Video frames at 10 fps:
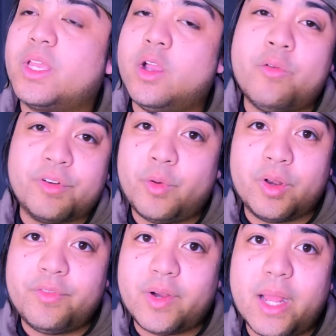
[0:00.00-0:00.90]
over
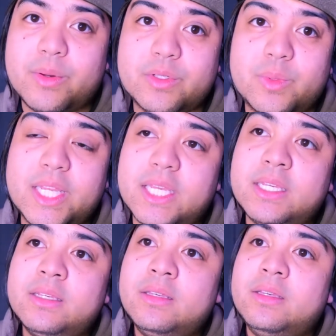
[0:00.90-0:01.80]
44 hours a week,
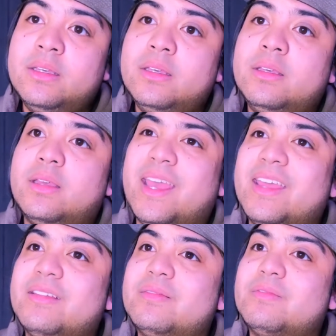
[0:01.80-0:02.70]

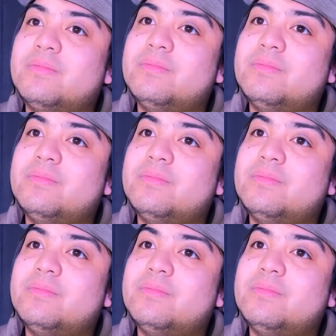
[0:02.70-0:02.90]
and